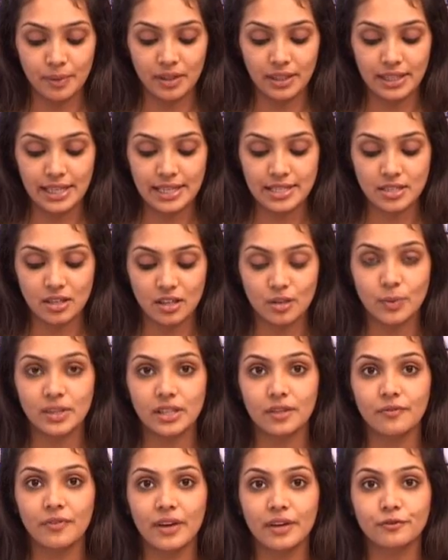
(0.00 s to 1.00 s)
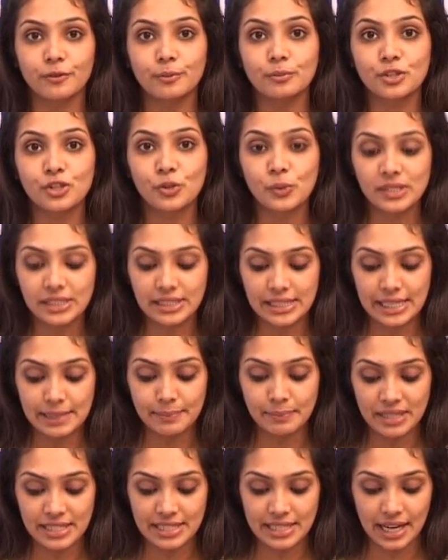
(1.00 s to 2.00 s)
per litre with effect from Tuesday
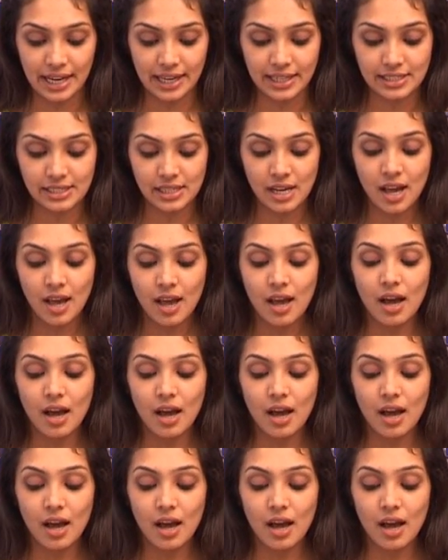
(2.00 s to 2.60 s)
midnight